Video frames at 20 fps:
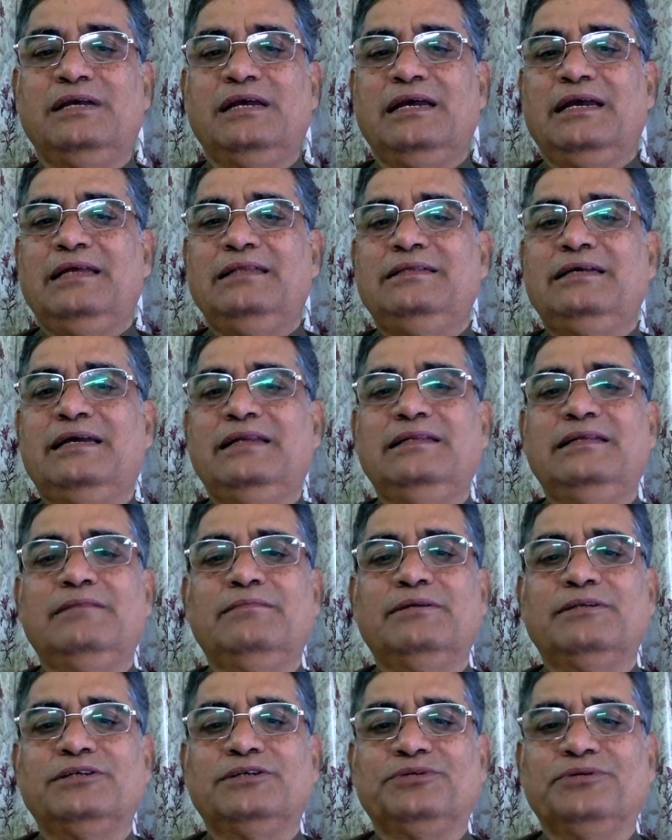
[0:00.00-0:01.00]
in the Indian
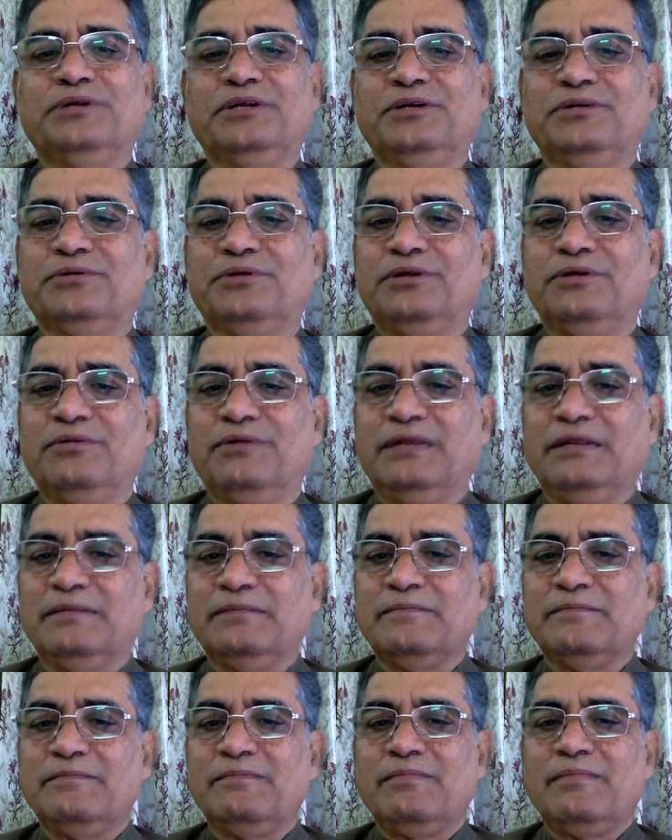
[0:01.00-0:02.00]
Budget 2021.
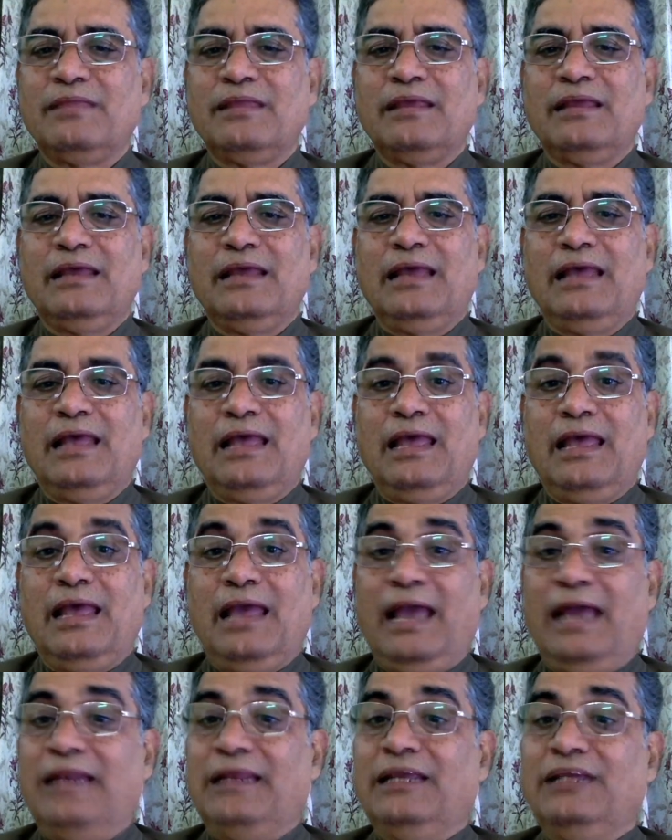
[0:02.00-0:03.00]
An